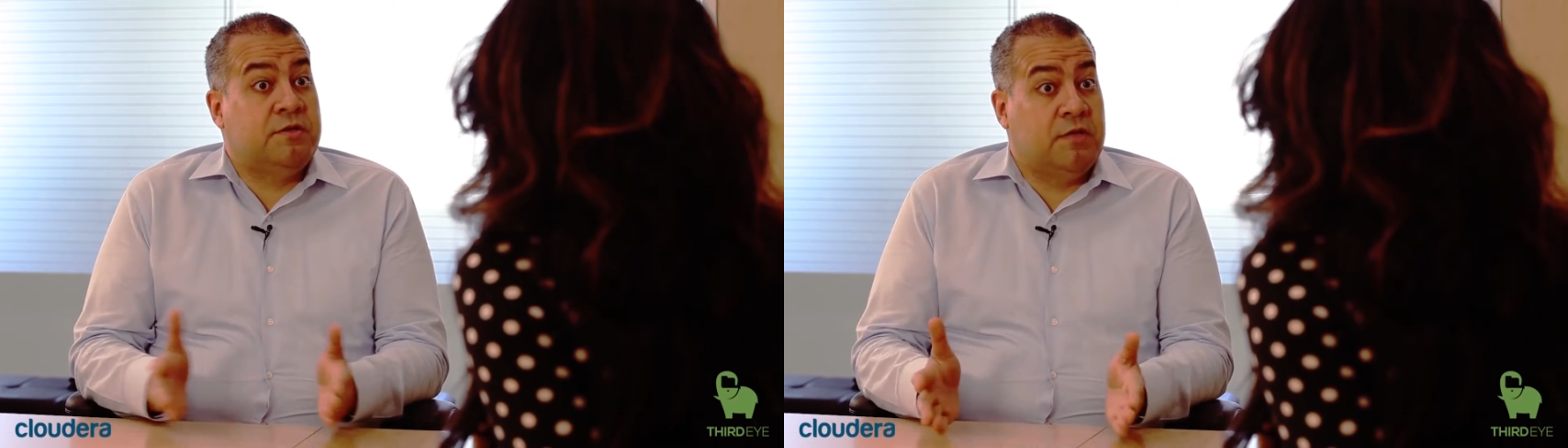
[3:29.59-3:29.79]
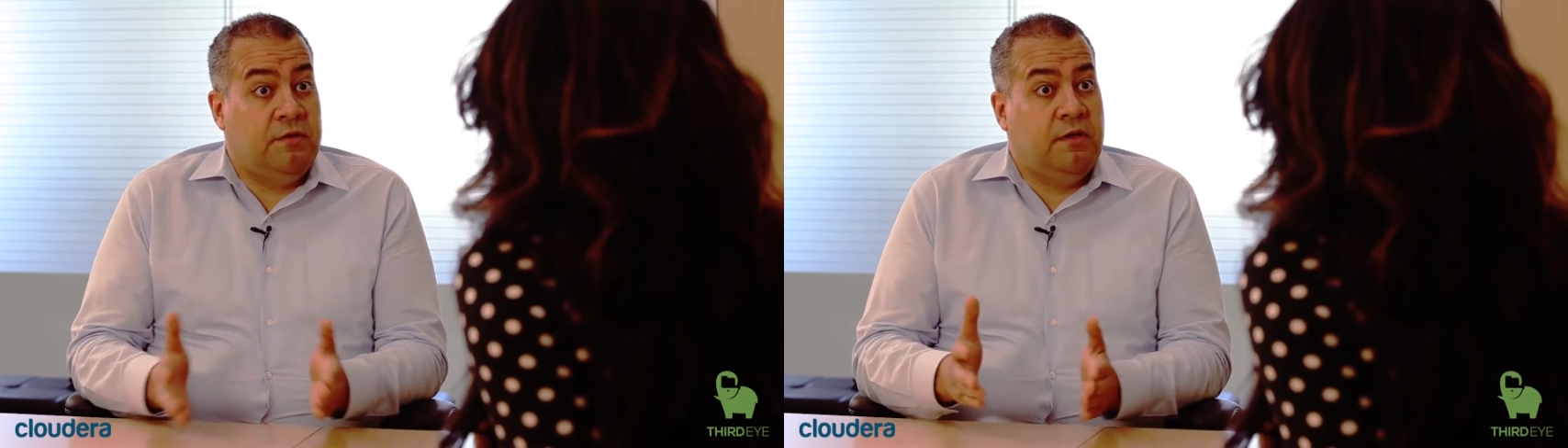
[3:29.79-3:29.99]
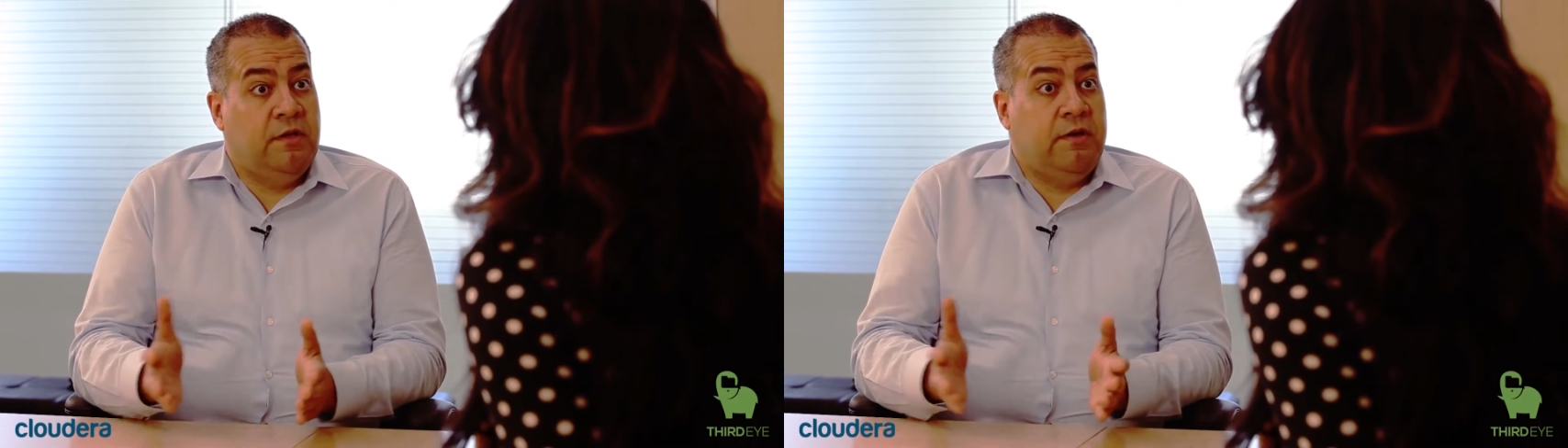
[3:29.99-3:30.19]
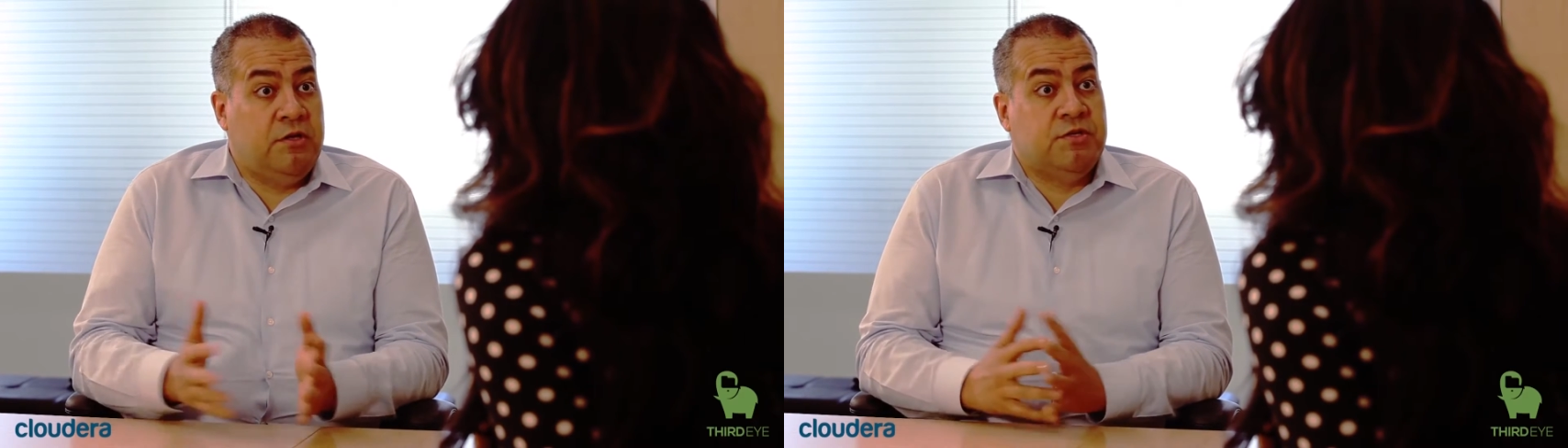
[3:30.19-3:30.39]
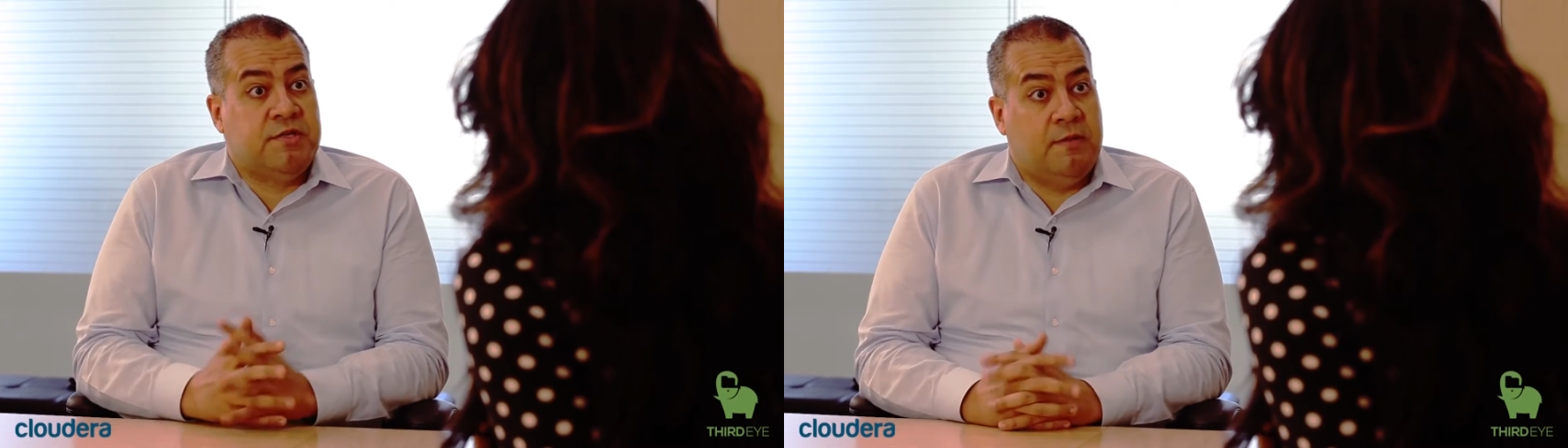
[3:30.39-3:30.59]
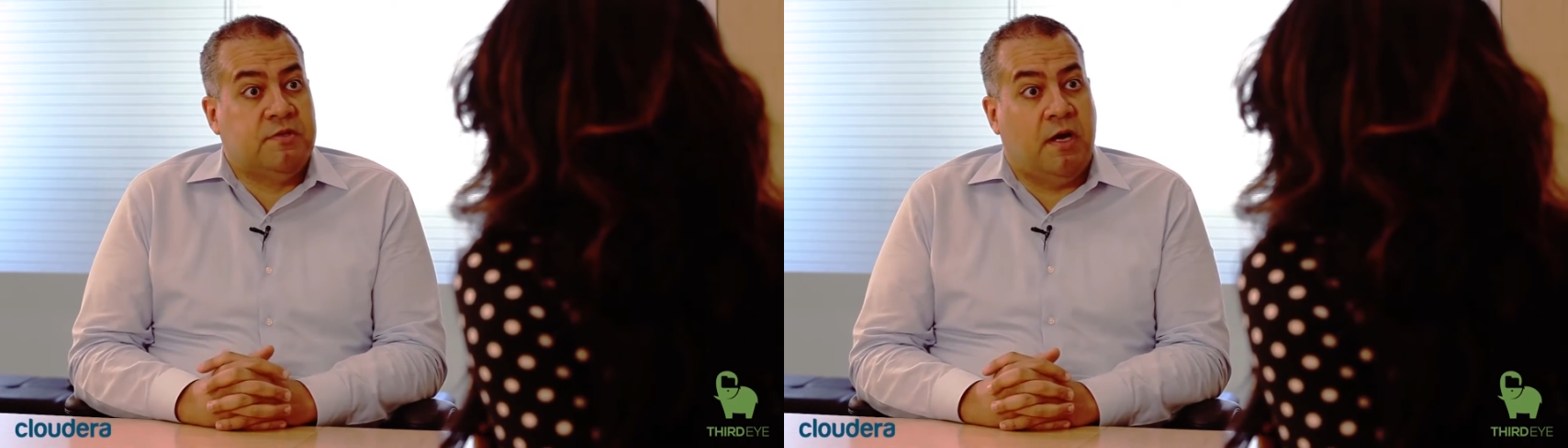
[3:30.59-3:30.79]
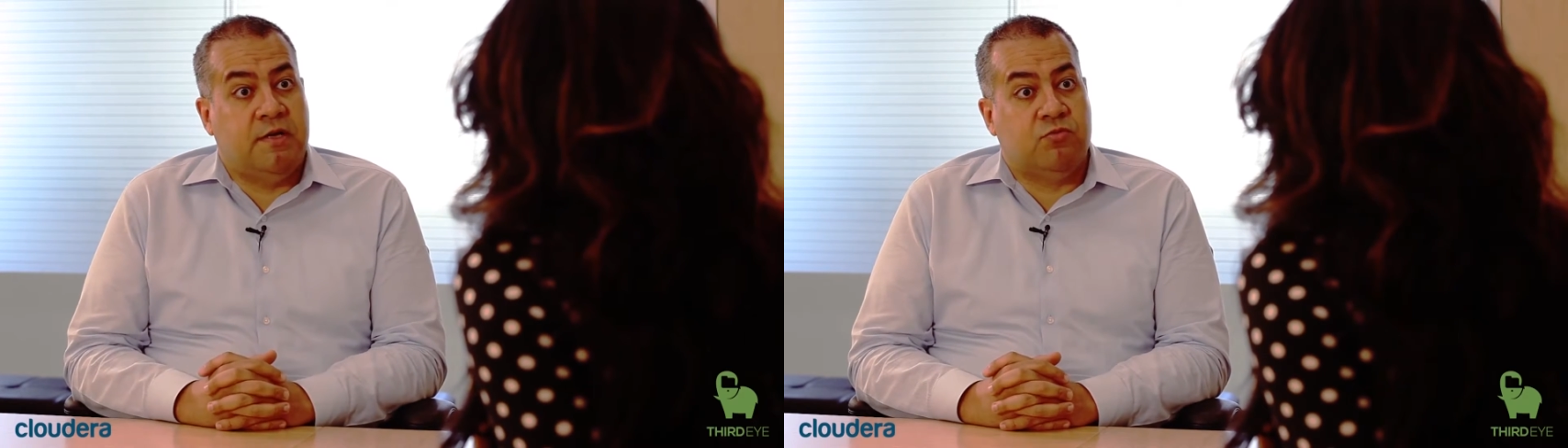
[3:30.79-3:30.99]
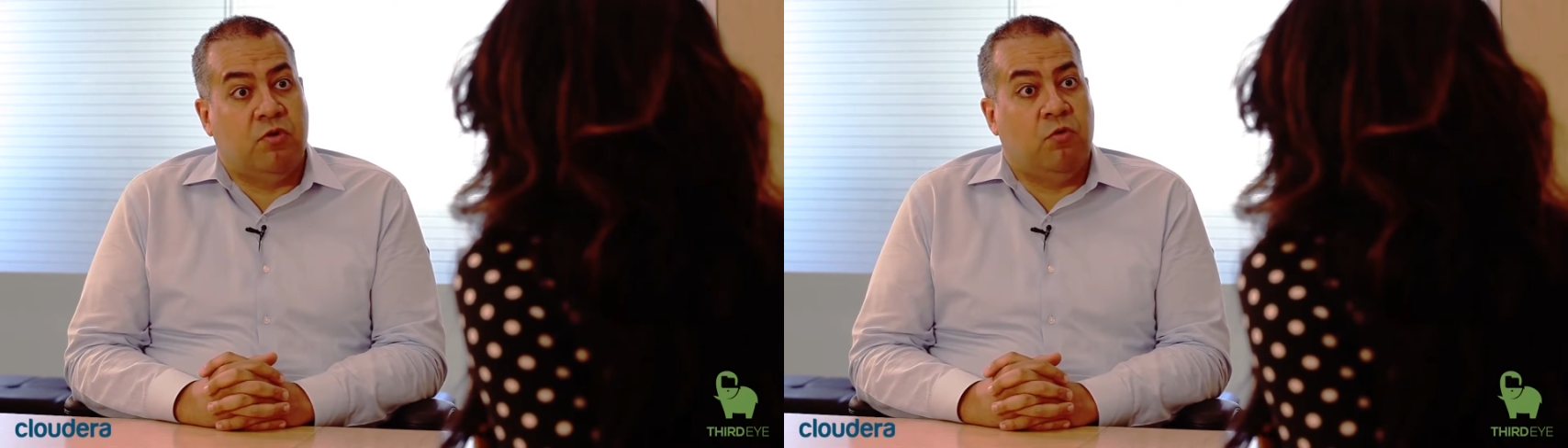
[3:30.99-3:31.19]
until they reached the same
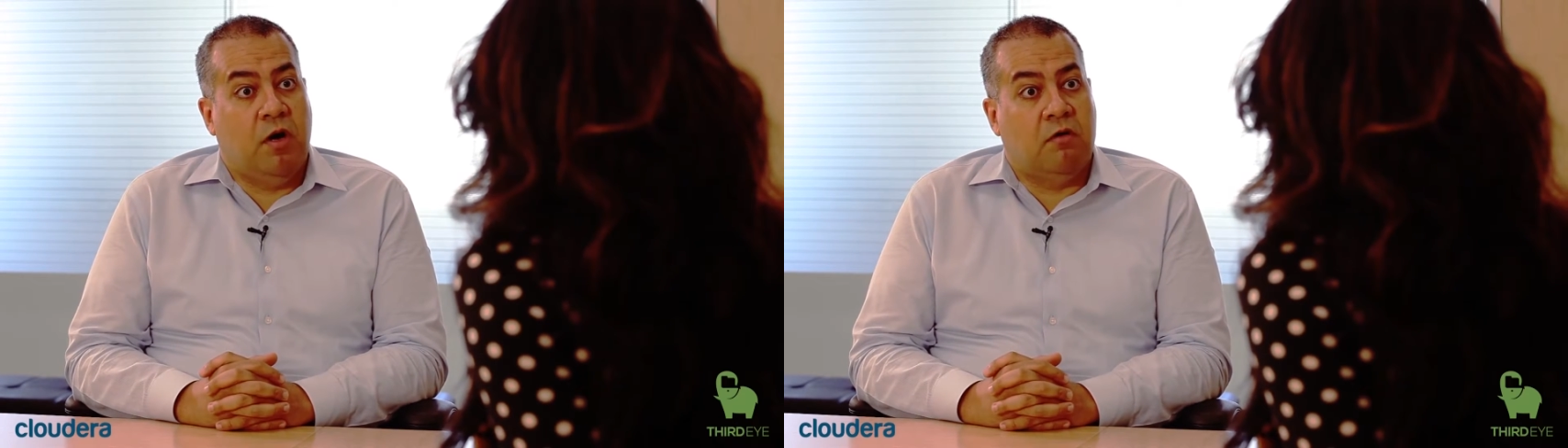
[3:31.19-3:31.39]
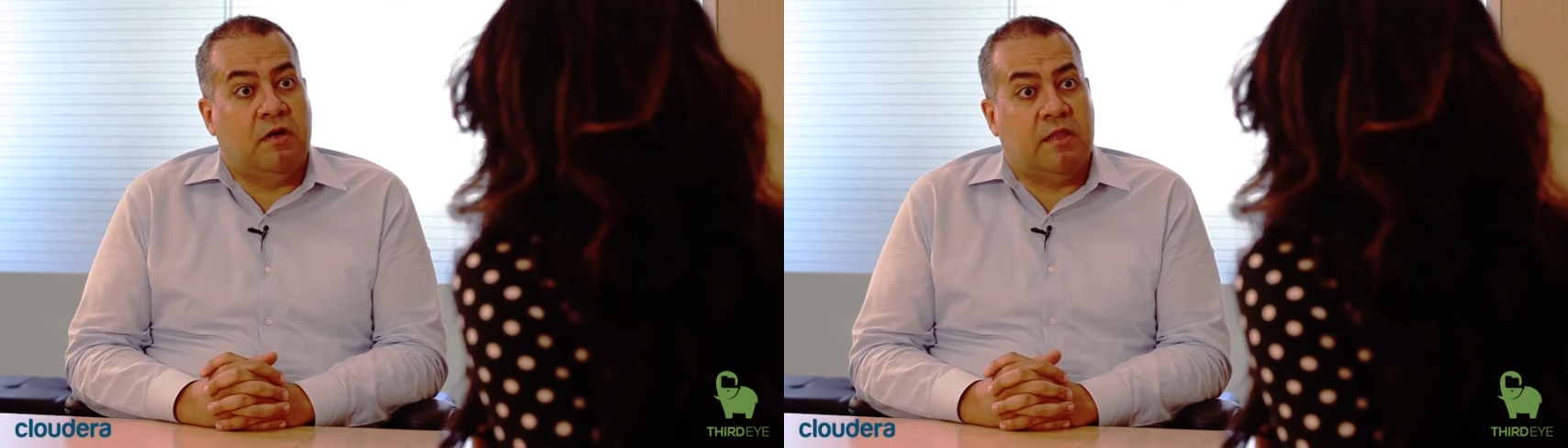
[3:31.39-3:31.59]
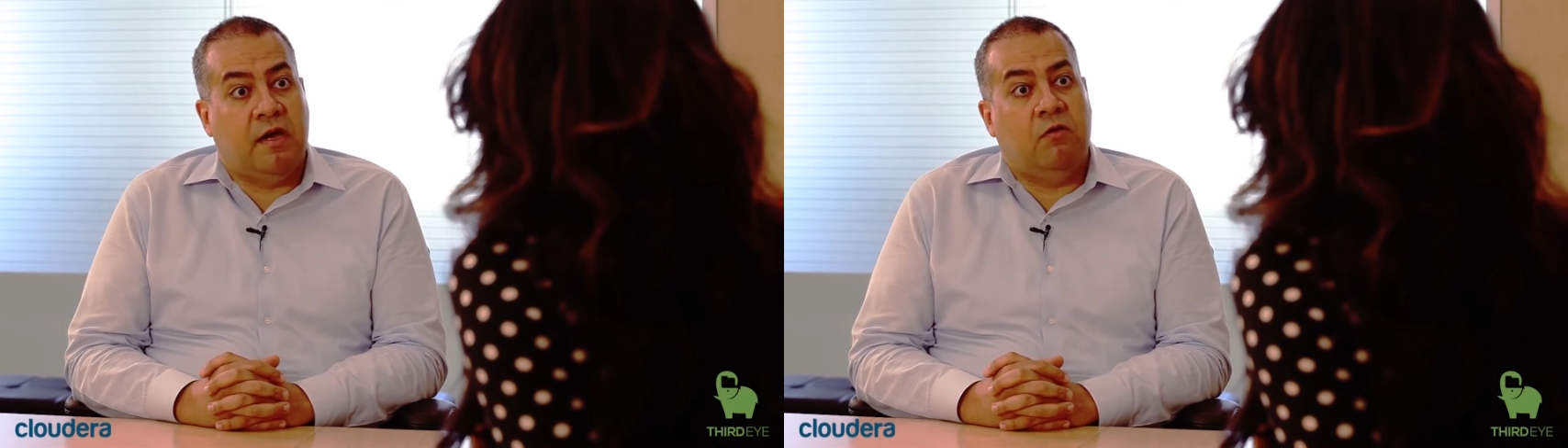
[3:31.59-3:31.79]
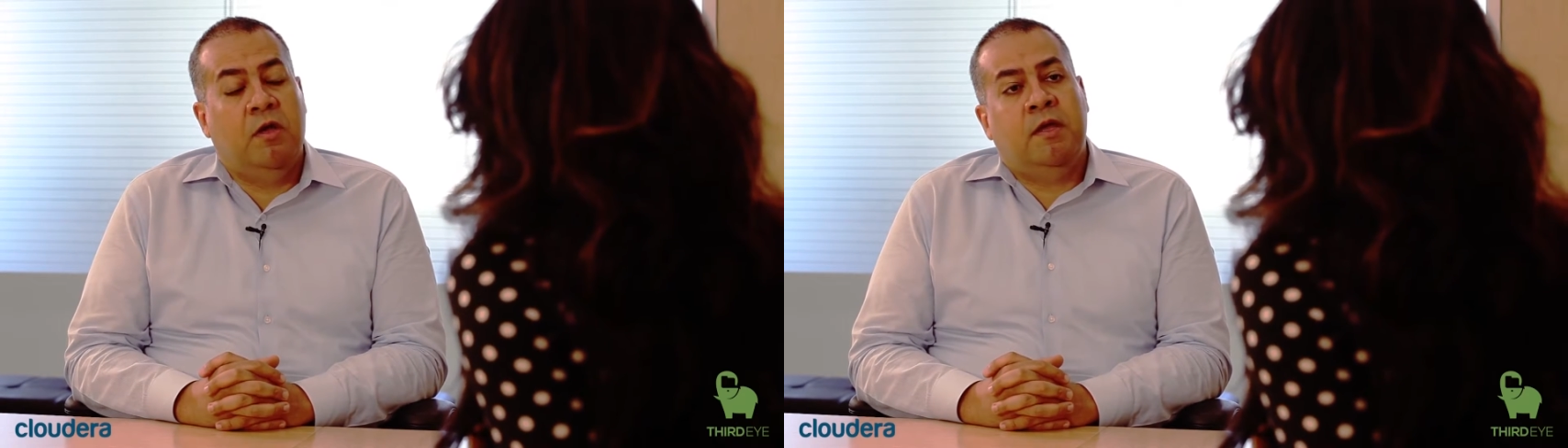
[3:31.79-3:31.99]
size where we are right now.